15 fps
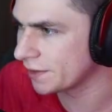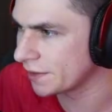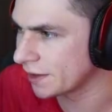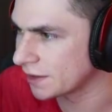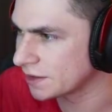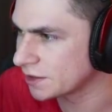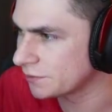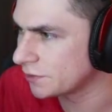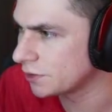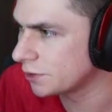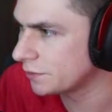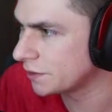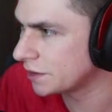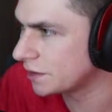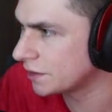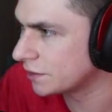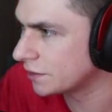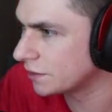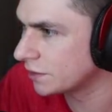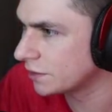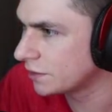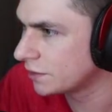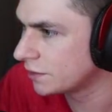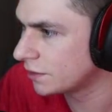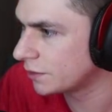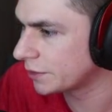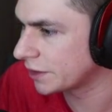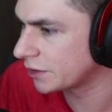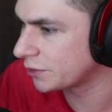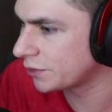that. So if you go over here...
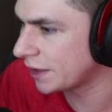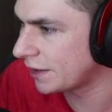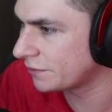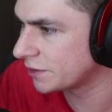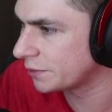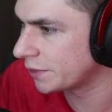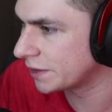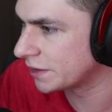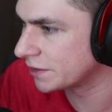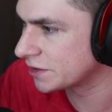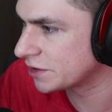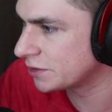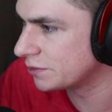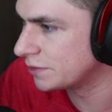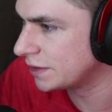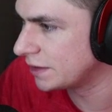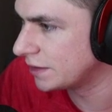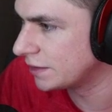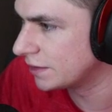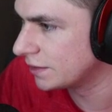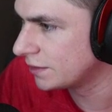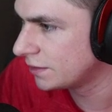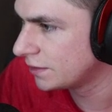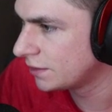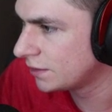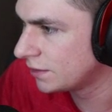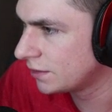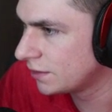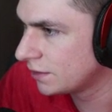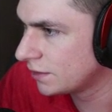Okay, crafting right here. So you need
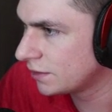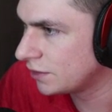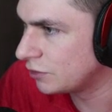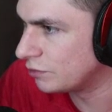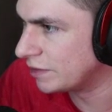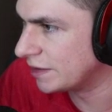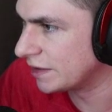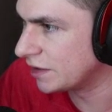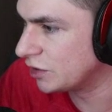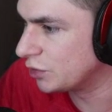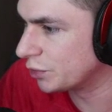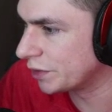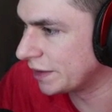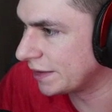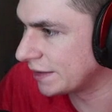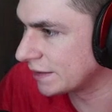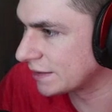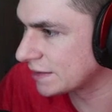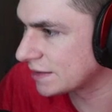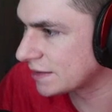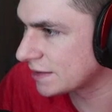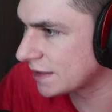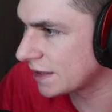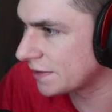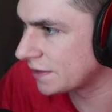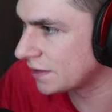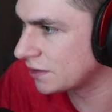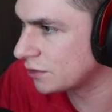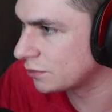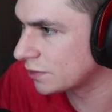you need ingredients, and
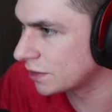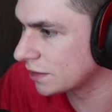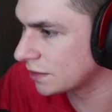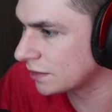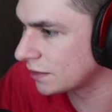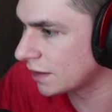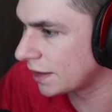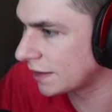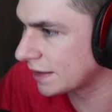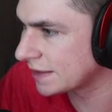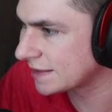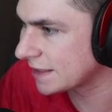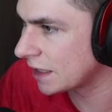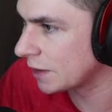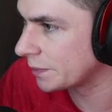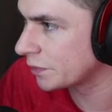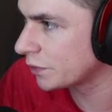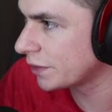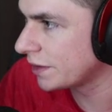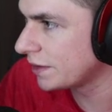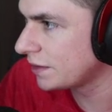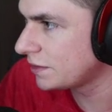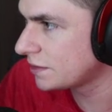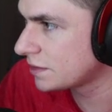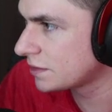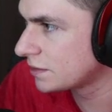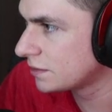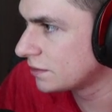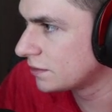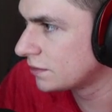then you can, I guess, upgrade
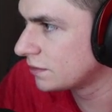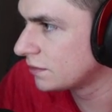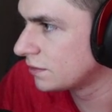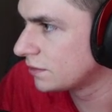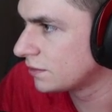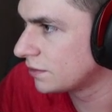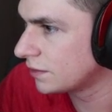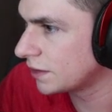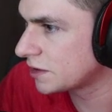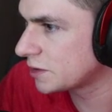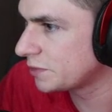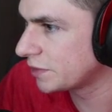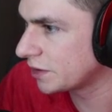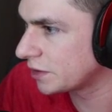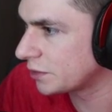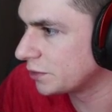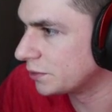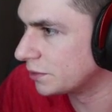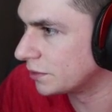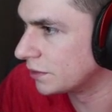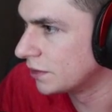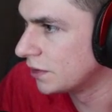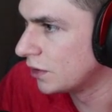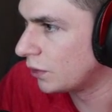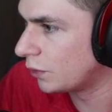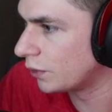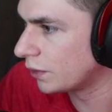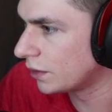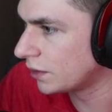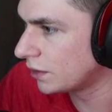it? That's pretty cool.
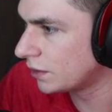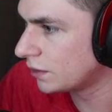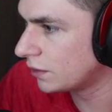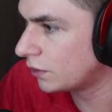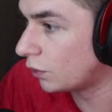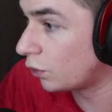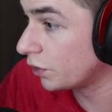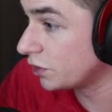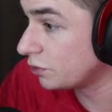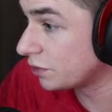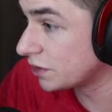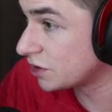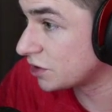Or, or you can